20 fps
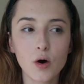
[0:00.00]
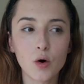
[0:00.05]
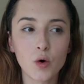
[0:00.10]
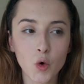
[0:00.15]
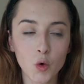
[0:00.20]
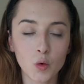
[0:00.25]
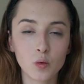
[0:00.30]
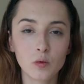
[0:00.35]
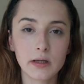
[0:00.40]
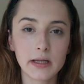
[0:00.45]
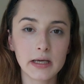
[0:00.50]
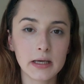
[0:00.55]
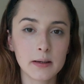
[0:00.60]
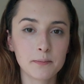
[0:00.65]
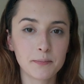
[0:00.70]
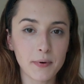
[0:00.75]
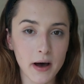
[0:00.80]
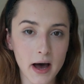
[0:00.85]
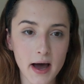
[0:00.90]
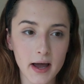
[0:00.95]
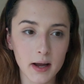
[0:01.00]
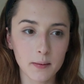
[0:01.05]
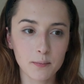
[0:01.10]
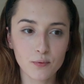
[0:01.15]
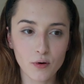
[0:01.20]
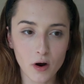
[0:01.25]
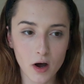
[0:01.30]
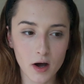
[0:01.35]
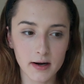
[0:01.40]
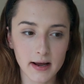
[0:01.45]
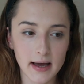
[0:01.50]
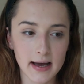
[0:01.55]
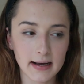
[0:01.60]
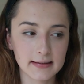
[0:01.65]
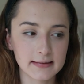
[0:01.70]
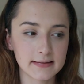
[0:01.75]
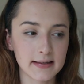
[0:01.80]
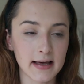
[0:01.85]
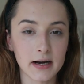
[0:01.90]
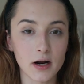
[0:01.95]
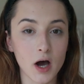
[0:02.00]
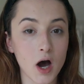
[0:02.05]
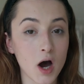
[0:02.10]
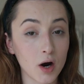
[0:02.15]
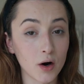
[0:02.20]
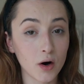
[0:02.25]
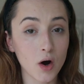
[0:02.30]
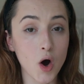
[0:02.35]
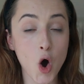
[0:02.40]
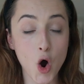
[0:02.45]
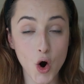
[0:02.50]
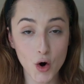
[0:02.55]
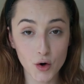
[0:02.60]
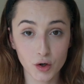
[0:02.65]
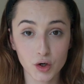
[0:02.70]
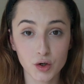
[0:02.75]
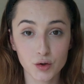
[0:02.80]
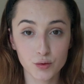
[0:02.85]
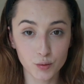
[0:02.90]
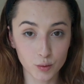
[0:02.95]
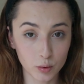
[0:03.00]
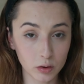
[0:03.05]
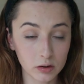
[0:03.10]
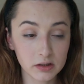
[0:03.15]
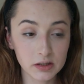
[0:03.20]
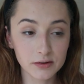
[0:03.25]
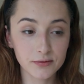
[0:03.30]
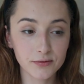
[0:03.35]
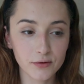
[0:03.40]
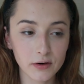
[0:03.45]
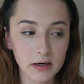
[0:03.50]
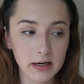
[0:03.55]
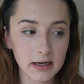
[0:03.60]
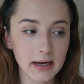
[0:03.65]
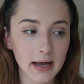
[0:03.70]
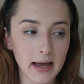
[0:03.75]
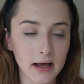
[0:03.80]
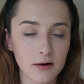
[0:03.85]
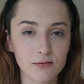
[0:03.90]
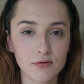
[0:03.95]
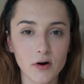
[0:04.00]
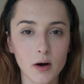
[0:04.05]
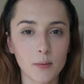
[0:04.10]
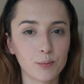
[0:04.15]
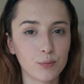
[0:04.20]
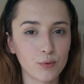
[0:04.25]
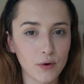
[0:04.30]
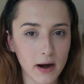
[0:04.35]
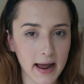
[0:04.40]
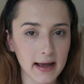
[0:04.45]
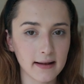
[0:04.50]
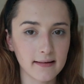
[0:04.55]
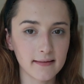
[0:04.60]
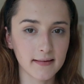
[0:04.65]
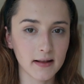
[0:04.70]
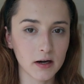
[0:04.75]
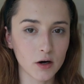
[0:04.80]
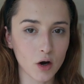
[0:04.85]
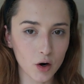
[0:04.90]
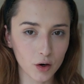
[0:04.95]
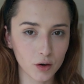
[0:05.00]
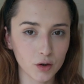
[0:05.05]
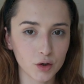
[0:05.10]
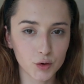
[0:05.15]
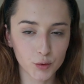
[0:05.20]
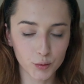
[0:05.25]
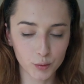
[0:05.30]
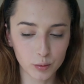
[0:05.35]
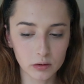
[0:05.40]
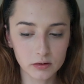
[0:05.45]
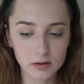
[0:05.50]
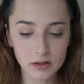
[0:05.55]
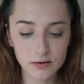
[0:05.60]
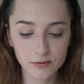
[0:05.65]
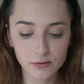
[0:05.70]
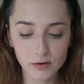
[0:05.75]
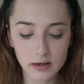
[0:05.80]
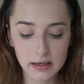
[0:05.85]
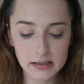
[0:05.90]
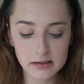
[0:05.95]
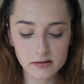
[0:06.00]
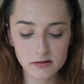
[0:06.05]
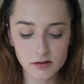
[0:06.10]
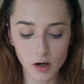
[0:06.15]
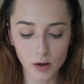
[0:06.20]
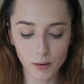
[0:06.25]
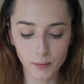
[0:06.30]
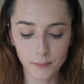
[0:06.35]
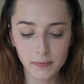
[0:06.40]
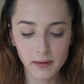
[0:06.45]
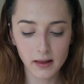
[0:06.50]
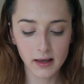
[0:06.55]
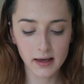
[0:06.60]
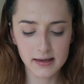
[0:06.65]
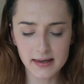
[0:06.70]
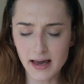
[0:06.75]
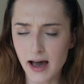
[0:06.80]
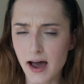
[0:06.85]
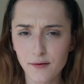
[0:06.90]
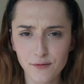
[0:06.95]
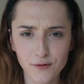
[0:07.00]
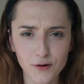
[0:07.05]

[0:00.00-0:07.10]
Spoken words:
only buy products that are cruelty free and from brands that are cruelty free. So yeah, I